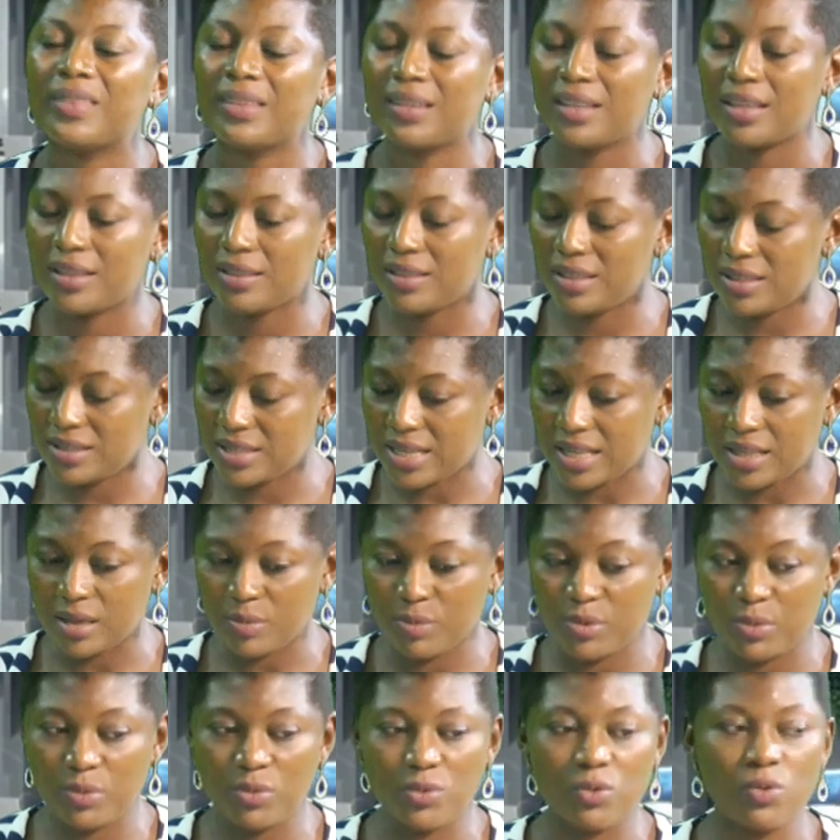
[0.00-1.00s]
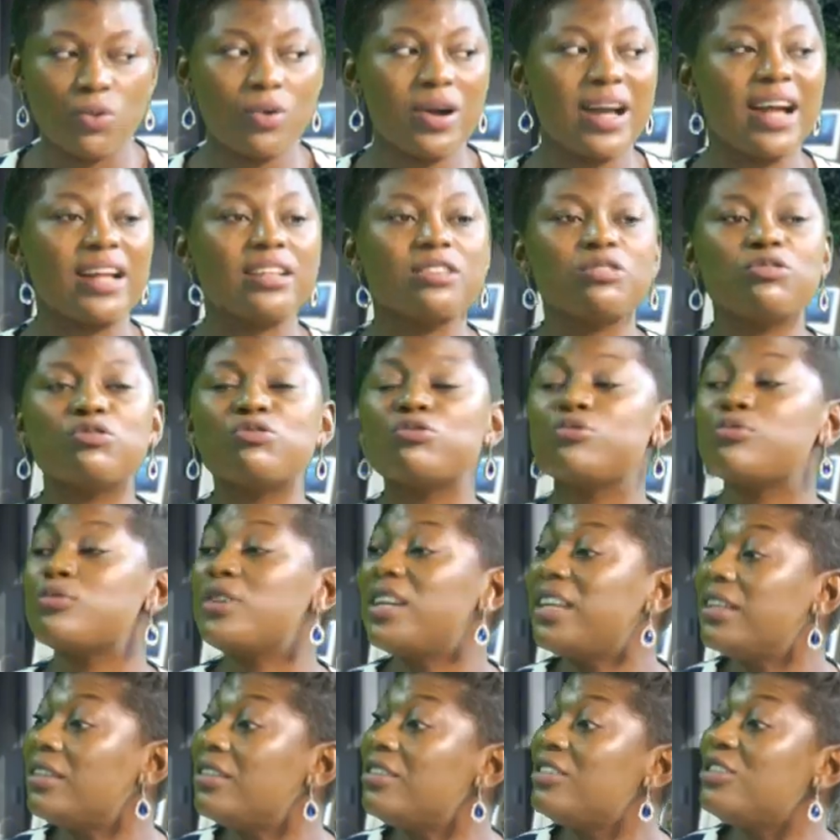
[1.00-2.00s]
These are the people who can
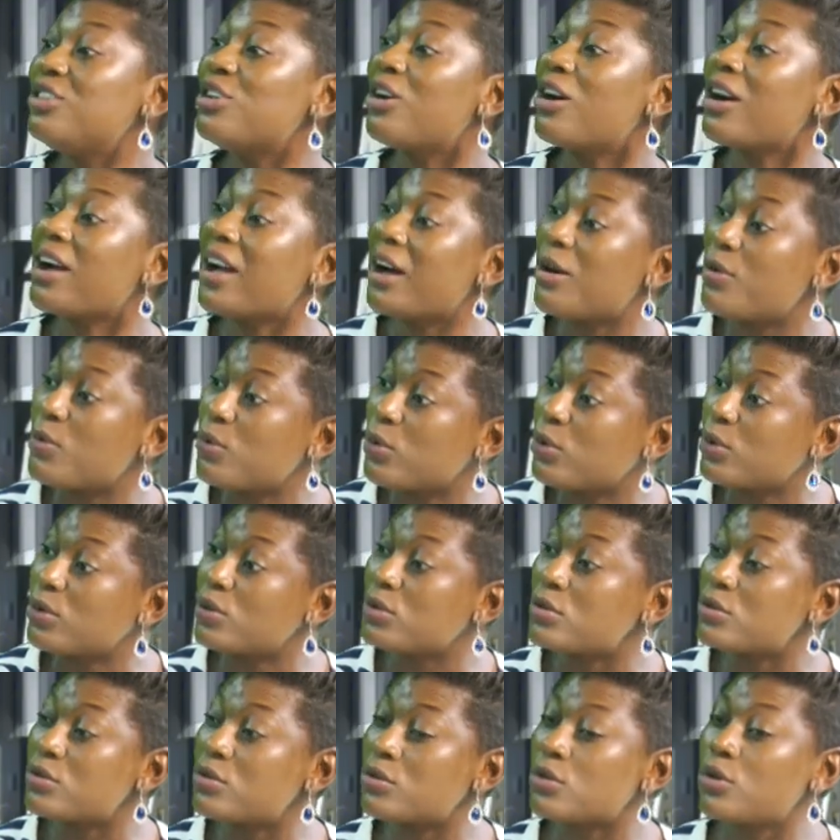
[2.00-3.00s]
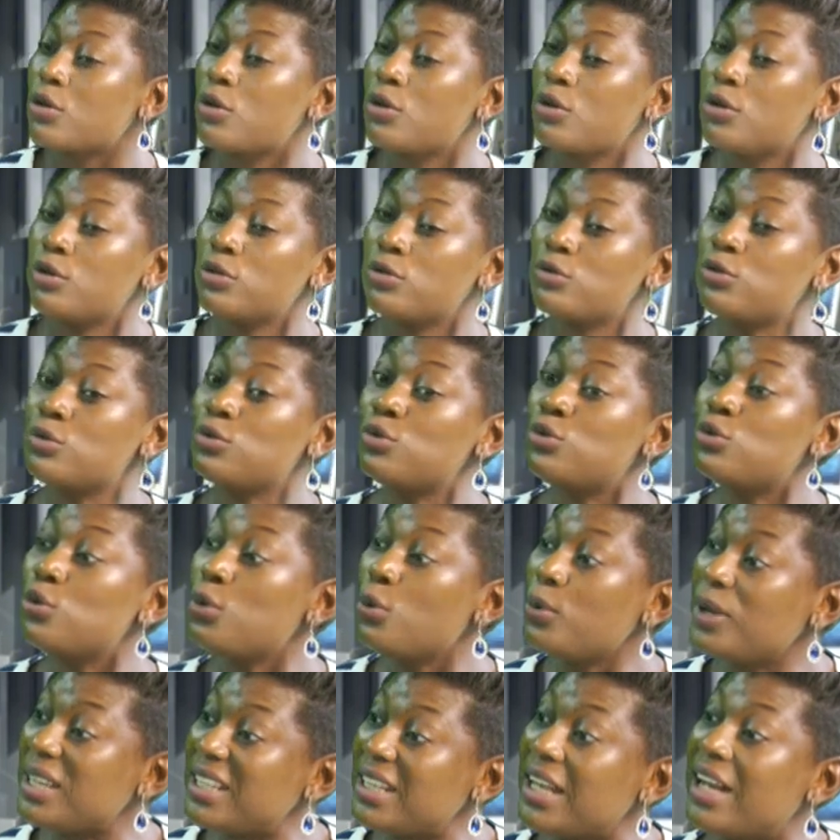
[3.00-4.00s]
train younger ones to
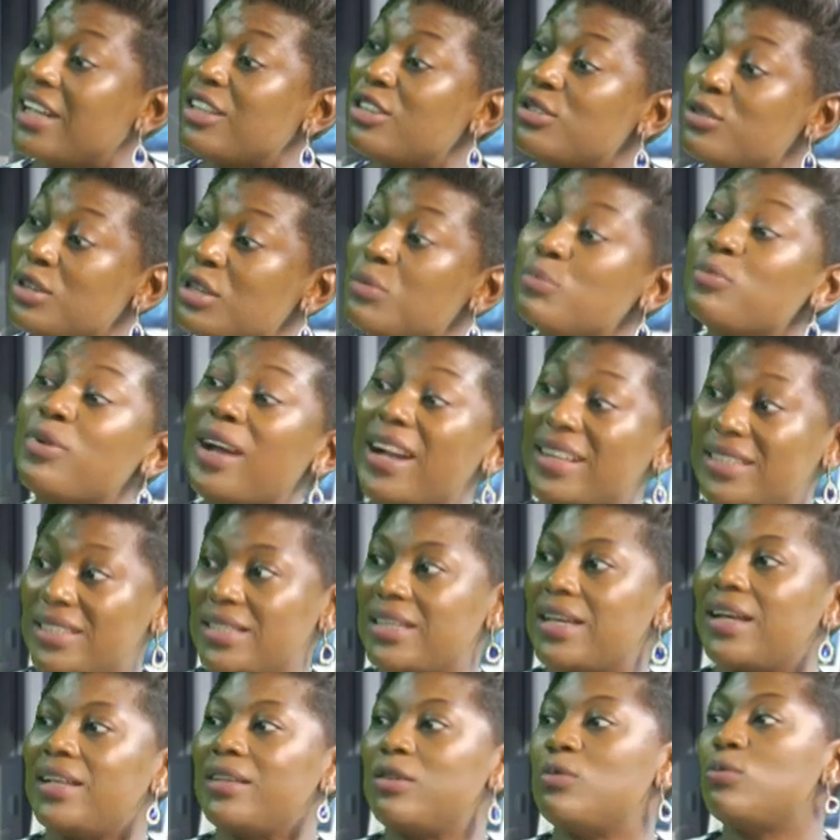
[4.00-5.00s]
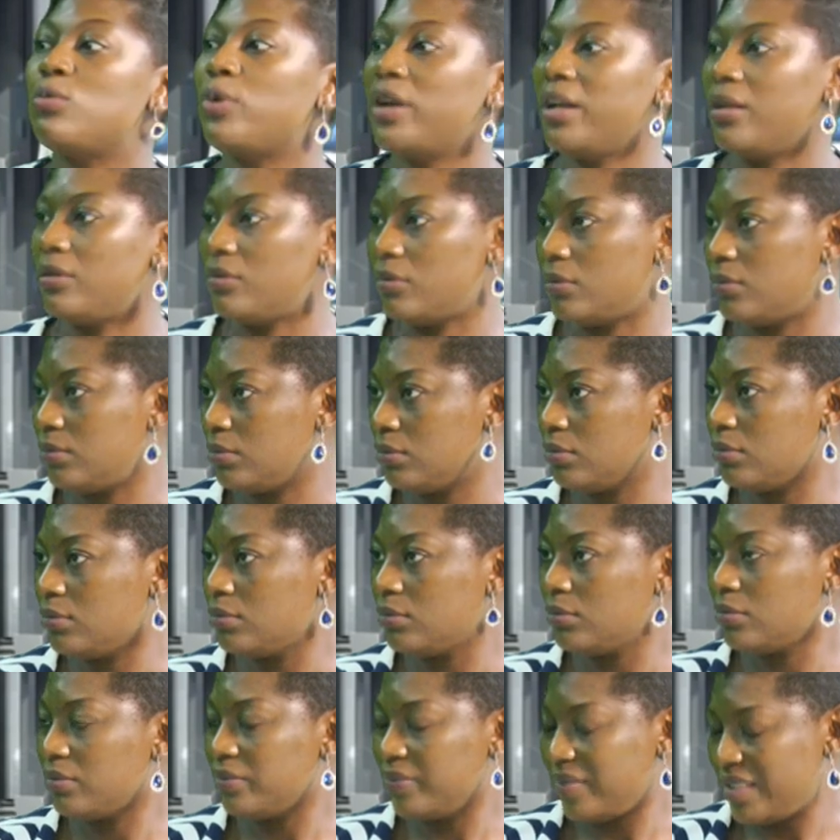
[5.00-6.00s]
do it and do it practically well.
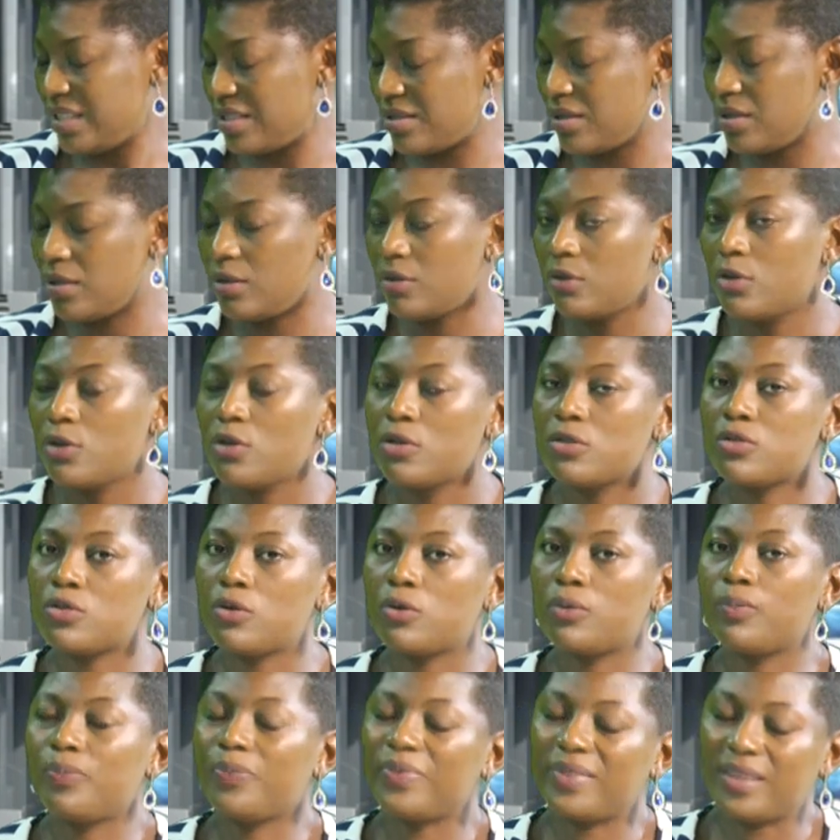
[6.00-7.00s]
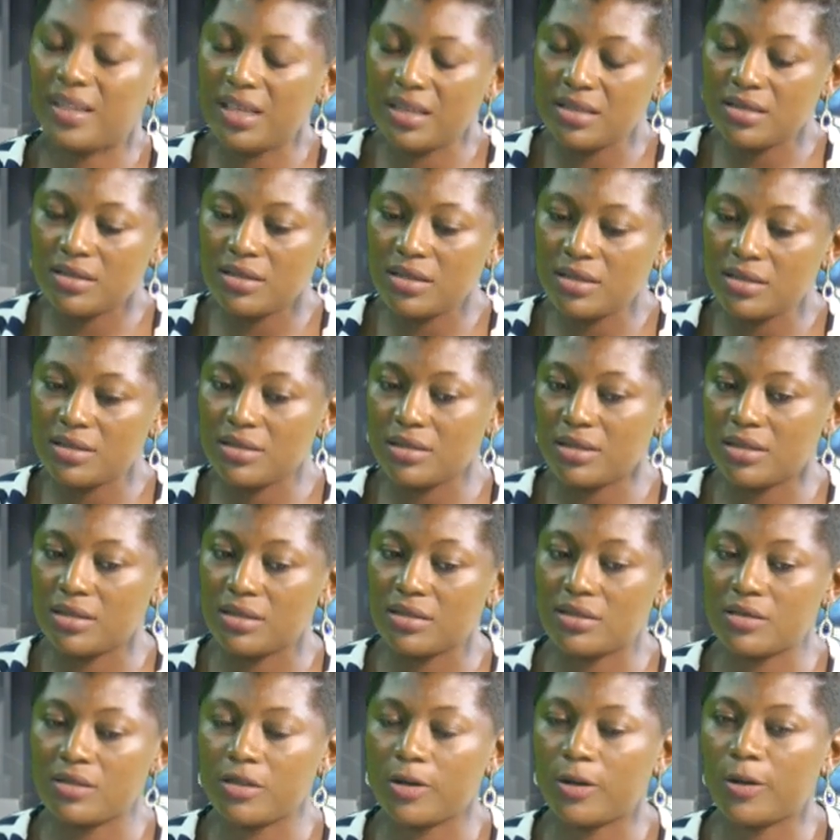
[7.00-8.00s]
Okay. See, so this
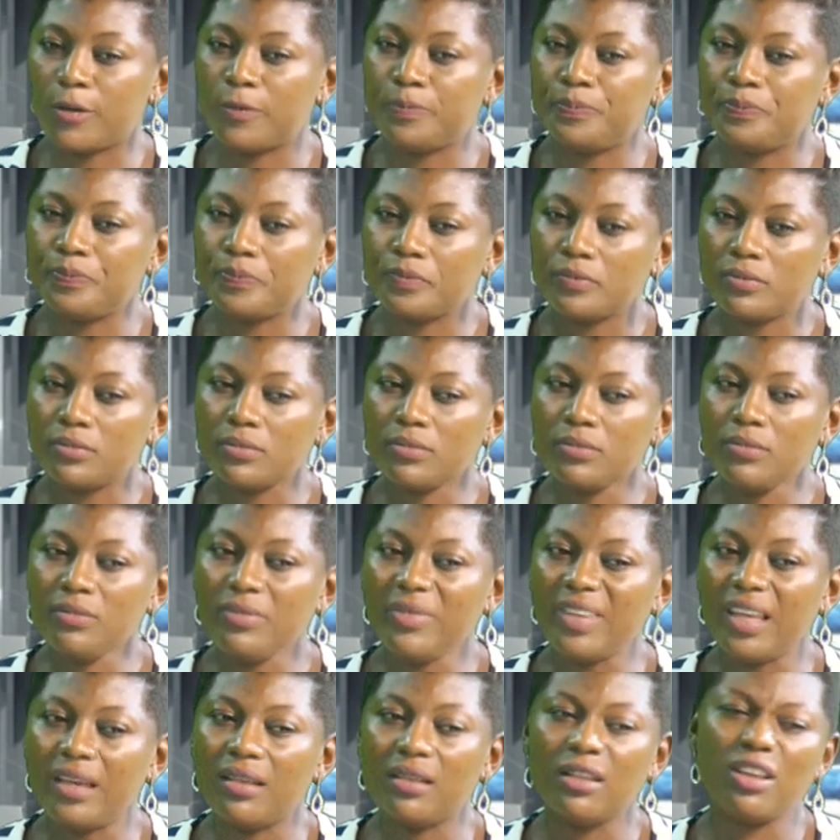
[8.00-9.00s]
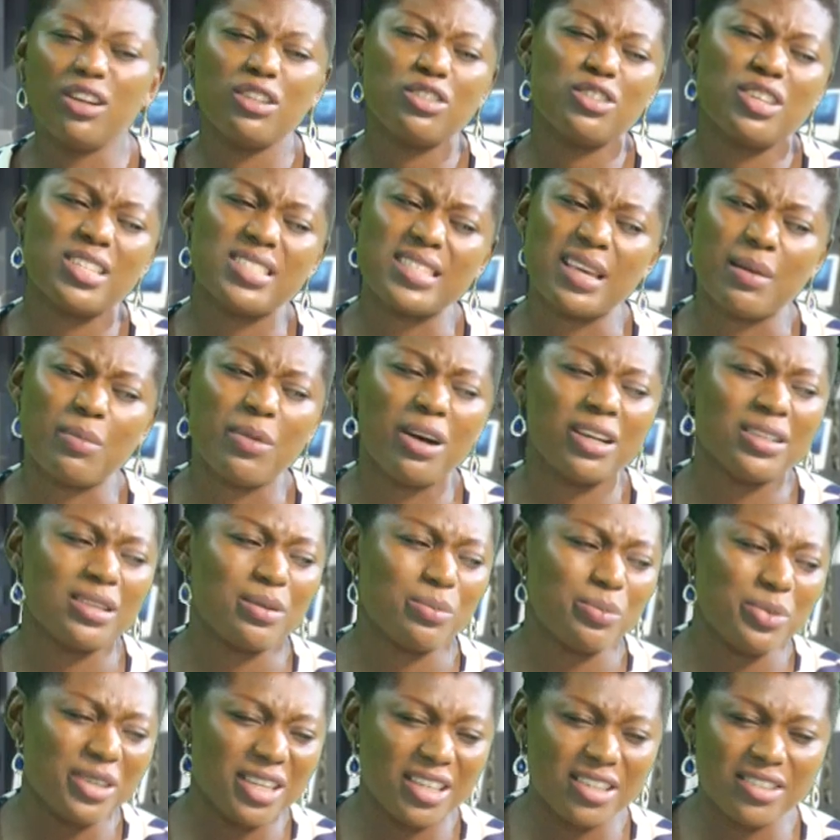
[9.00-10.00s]
is not just about a
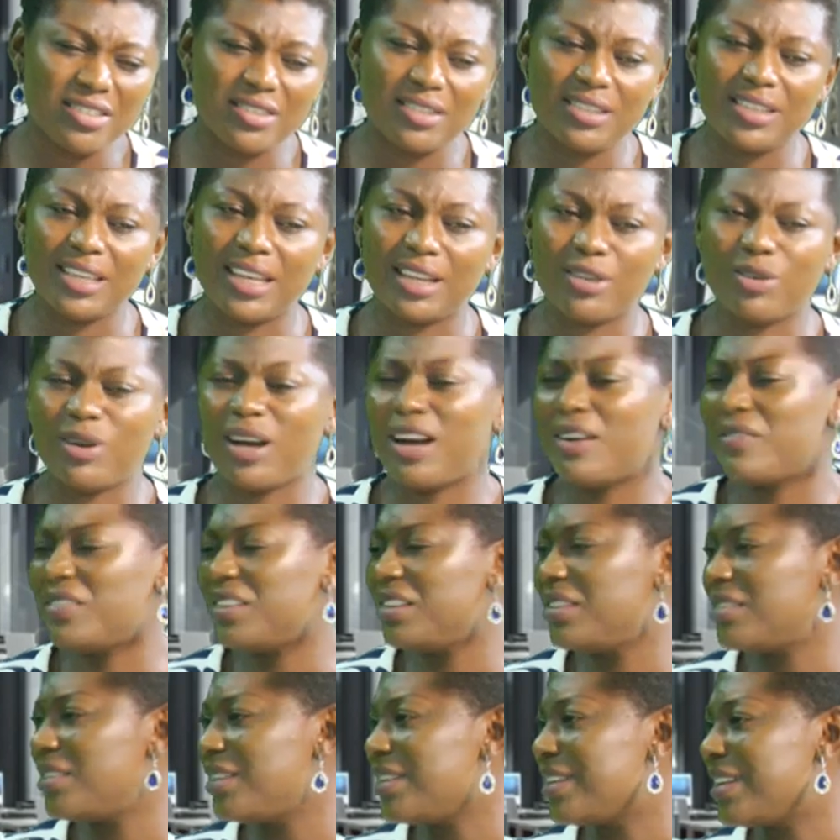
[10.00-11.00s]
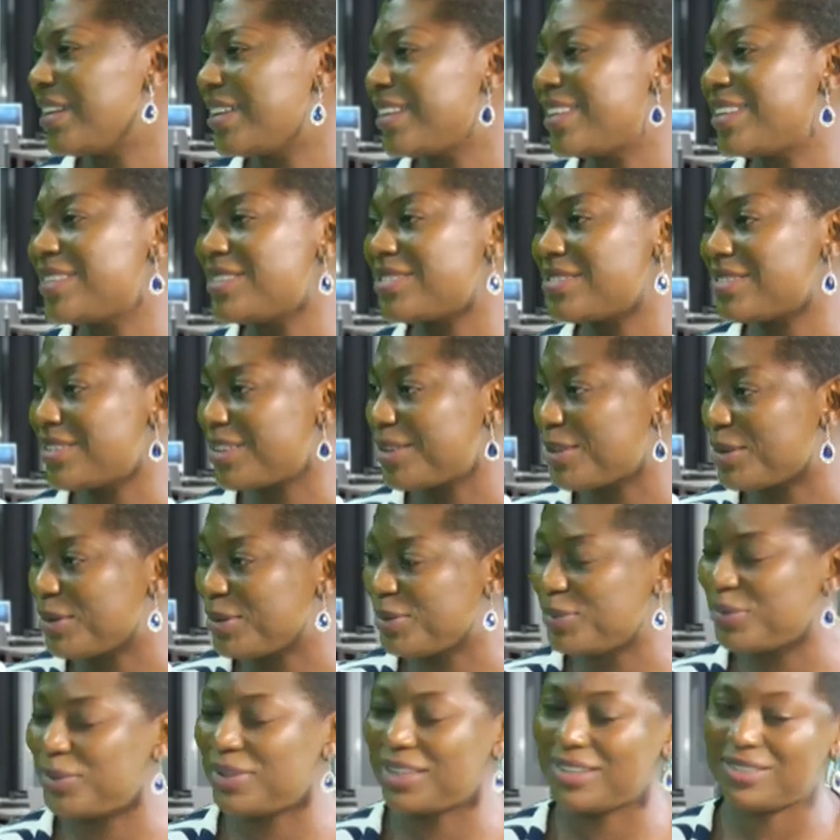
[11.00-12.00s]
PhD. I don't have anything against
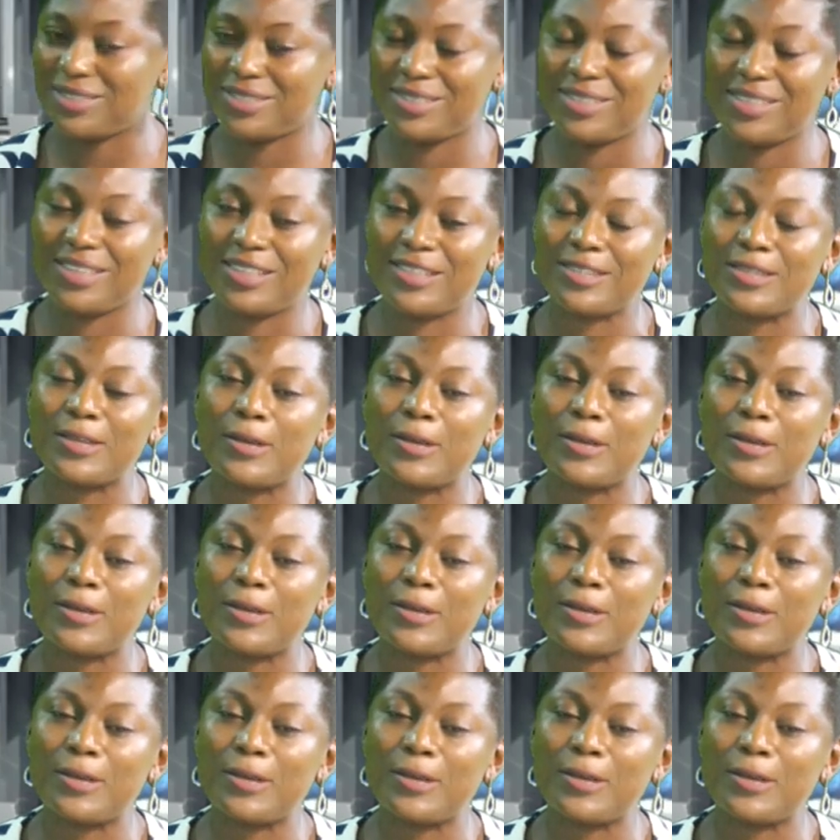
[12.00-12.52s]
PhDs.